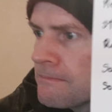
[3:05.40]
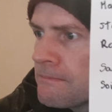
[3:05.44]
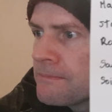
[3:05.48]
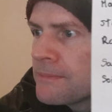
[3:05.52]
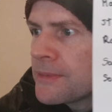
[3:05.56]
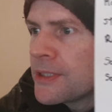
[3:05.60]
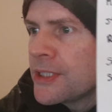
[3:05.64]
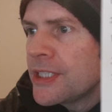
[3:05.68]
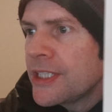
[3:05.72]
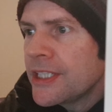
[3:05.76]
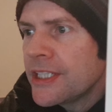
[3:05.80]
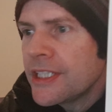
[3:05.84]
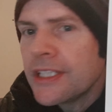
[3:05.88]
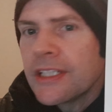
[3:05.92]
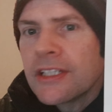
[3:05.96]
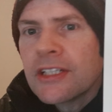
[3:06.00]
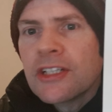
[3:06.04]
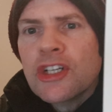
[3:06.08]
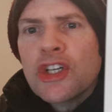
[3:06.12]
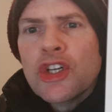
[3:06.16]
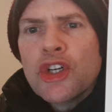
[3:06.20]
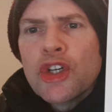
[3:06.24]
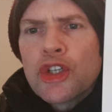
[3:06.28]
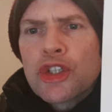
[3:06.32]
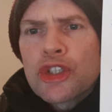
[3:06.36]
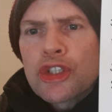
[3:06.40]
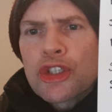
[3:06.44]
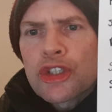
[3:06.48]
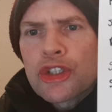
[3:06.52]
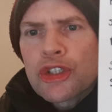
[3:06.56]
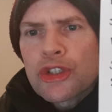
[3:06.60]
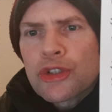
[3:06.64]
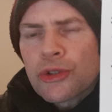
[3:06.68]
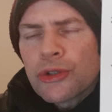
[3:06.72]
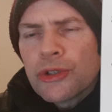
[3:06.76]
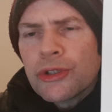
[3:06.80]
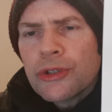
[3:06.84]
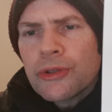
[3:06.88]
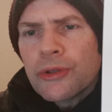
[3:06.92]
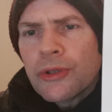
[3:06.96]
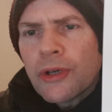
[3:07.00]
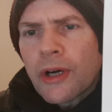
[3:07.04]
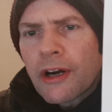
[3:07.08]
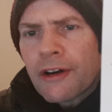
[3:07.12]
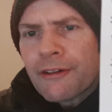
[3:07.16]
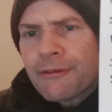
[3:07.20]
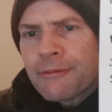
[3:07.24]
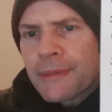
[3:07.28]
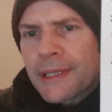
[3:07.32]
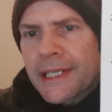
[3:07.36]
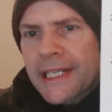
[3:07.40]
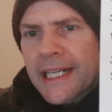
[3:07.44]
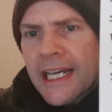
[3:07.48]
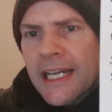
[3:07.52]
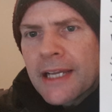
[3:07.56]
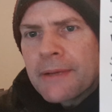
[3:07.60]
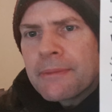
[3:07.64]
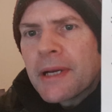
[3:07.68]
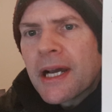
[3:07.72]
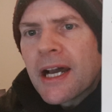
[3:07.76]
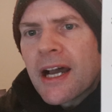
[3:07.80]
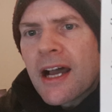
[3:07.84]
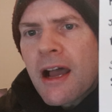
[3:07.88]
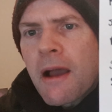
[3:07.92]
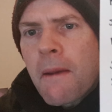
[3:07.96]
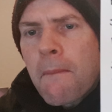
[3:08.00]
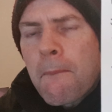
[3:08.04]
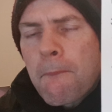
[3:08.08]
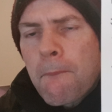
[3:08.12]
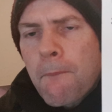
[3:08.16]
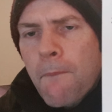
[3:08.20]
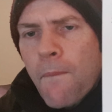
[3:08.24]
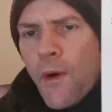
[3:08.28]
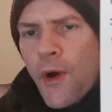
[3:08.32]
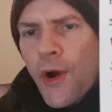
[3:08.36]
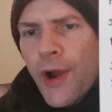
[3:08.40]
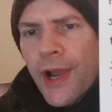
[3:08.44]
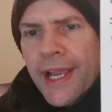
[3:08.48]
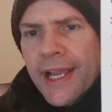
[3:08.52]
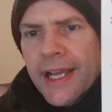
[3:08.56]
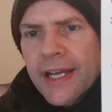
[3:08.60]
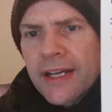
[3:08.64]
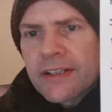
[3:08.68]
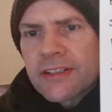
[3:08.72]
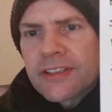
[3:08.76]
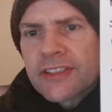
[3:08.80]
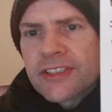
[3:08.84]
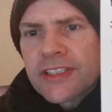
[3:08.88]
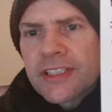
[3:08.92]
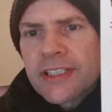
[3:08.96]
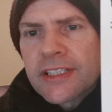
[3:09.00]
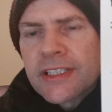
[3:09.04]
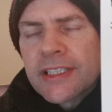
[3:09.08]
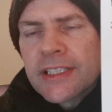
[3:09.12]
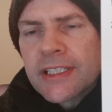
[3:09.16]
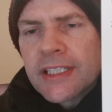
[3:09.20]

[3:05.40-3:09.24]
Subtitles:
The soil of my neighbour, my house,